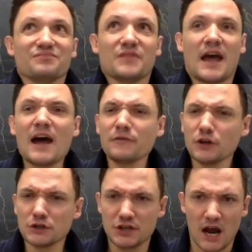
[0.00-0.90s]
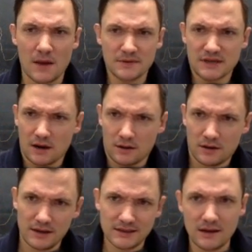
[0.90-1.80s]
half of your job is now
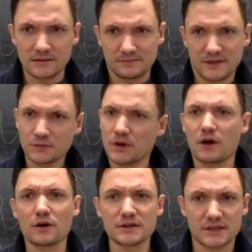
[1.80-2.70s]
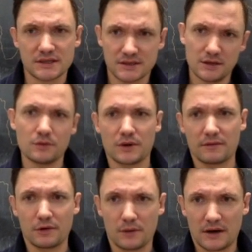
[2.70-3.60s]
already done. That's one of the hardest things to do whenever
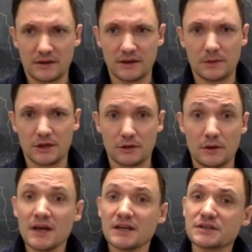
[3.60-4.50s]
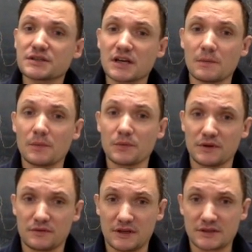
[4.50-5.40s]
you're writing DBQ, is just to come up with
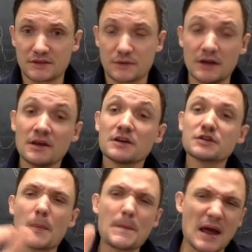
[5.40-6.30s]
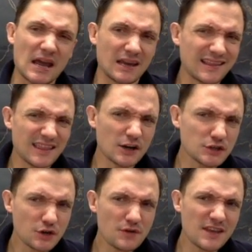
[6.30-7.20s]
your thesis, right? So bang, there's
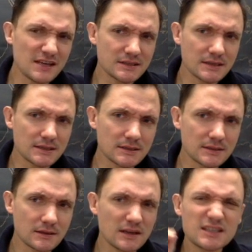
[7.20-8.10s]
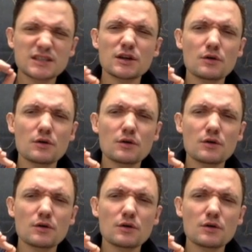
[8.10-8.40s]
your thesis. So